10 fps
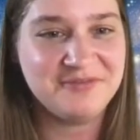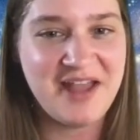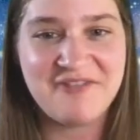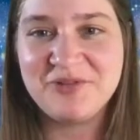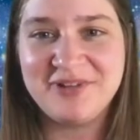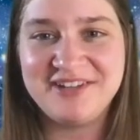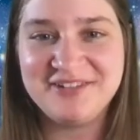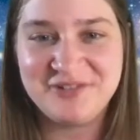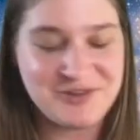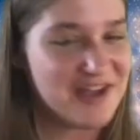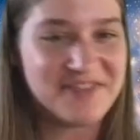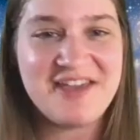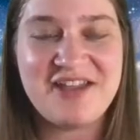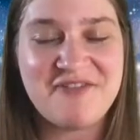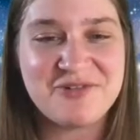Everyone
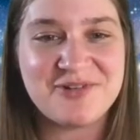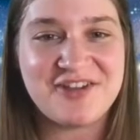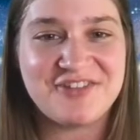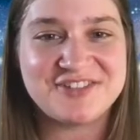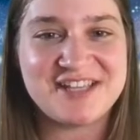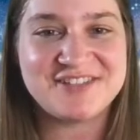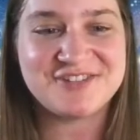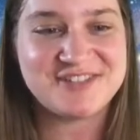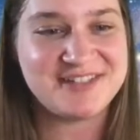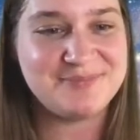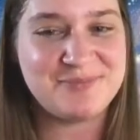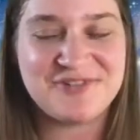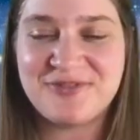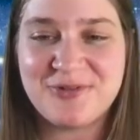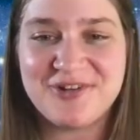got their answers in
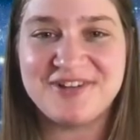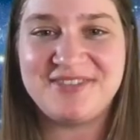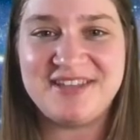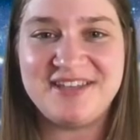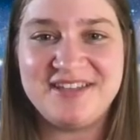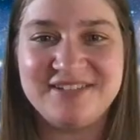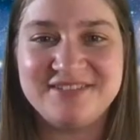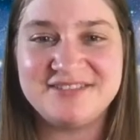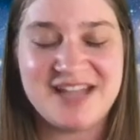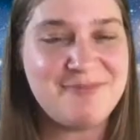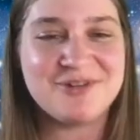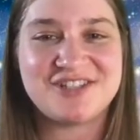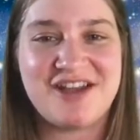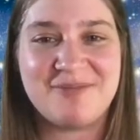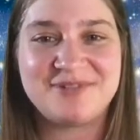before the timer
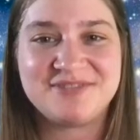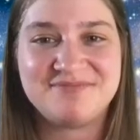stopped.